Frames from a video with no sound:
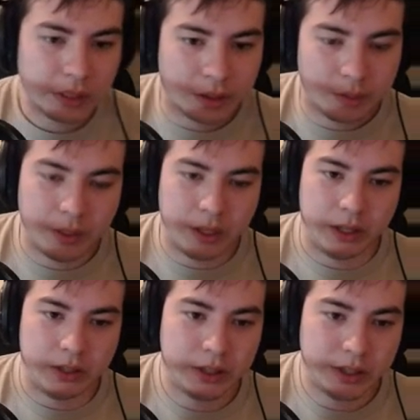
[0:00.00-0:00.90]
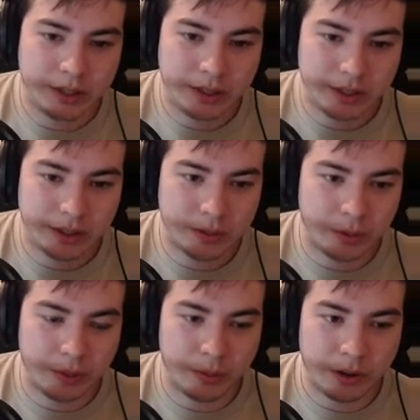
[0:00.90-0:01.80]
because it's
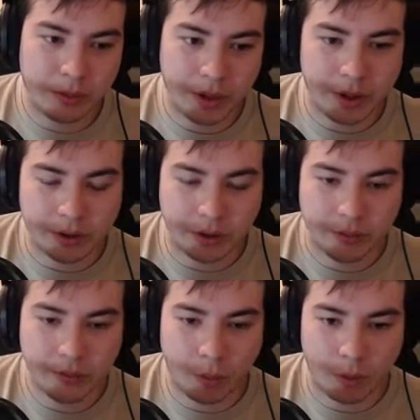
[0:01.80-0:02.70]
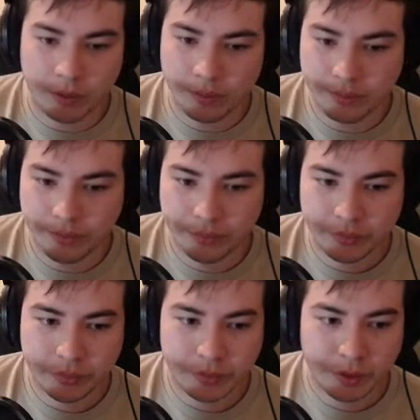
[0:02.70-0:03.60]
really hard to play on turn 4
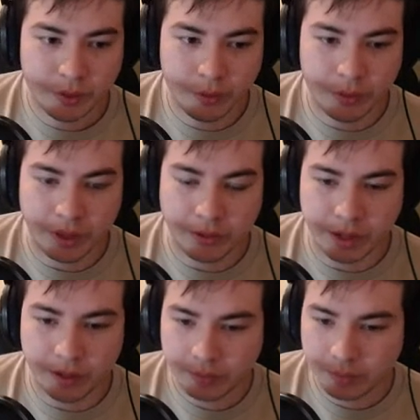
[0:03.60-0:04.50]
with other stuff.